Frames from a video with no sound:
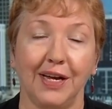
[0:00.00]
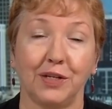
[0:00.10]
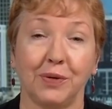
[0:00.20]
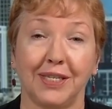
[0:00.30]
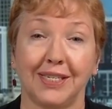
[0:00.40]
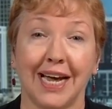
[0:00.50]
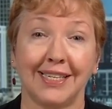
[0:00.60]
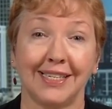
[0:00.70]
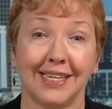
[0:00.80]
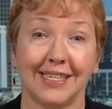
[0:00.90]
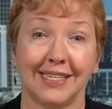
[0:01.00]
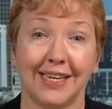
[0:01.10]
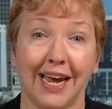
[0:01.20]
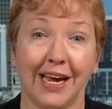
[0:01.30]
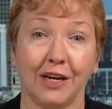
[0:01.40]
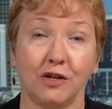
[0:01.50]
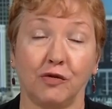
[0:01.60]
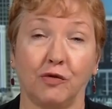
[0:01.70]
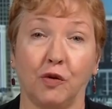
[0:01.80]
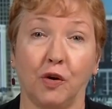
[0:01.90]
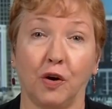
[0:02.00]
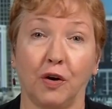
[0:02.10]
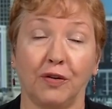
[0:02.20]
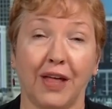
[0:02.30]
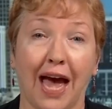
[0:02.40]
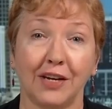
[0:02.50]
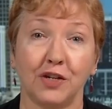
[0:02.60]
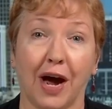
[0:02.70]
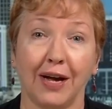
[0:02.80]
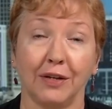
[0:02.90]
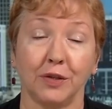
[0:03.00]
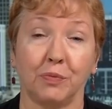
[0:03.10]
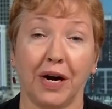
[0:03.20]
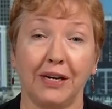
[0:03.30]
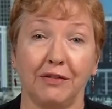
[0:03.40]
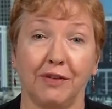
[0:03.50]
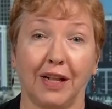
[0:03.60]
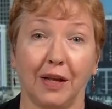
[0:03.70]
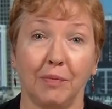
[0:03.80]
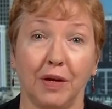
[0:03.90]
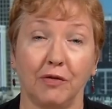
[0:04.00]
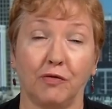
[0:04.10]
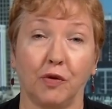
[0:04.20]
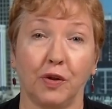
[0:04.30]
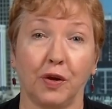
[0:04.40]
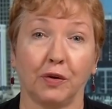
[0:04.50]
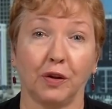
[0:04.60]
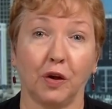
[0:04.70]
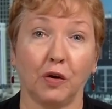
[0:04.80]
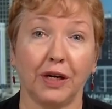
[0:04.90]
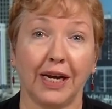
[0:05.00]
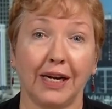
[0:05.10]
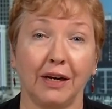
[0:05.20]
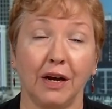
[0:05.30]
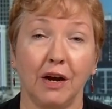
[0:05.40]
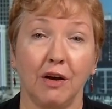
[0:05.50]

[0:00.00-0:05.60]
is what sets the stage for that child's brain development, for their learning,